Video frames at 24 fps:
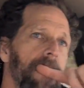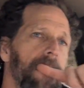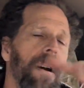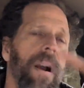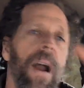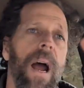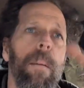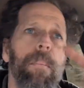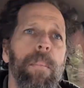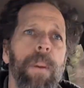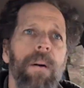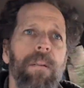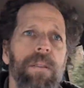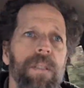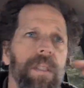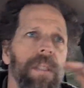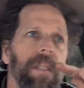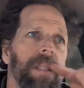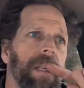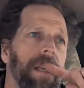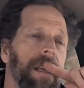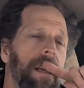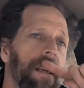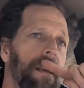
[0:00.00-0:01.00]
I was
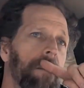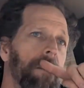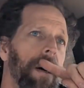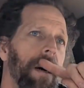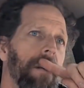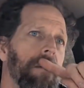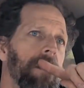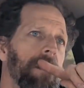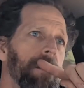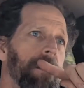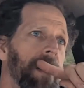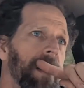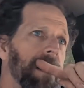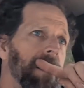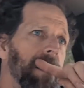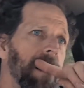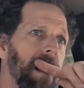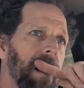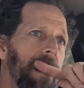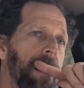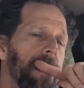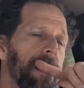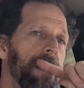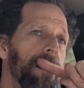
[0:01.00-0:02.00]
just thinking about what my
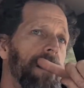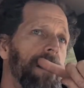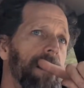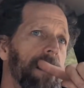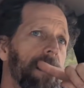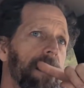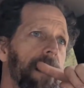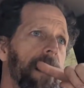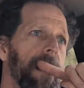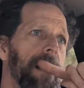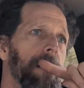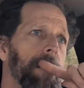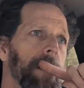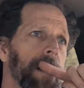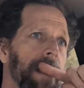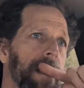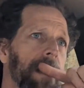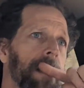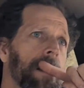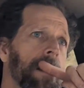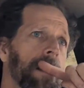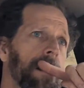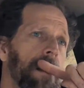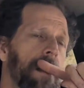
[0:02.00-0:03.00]
daughter used to say to
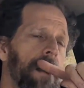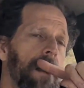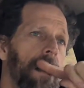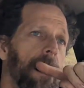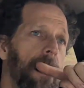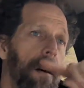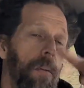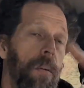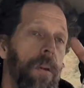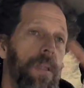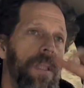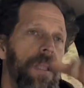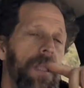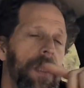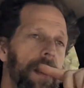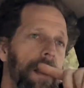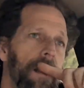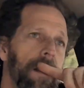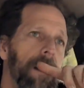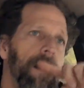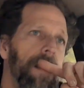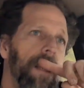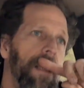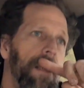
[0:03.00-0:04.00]
me, or what she
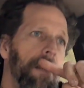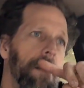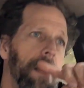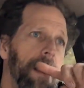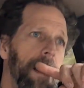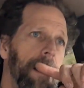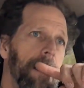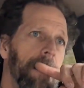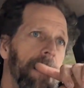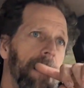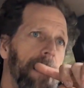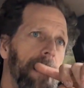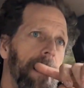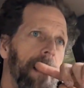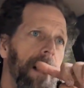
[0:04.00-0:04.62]
does say to me.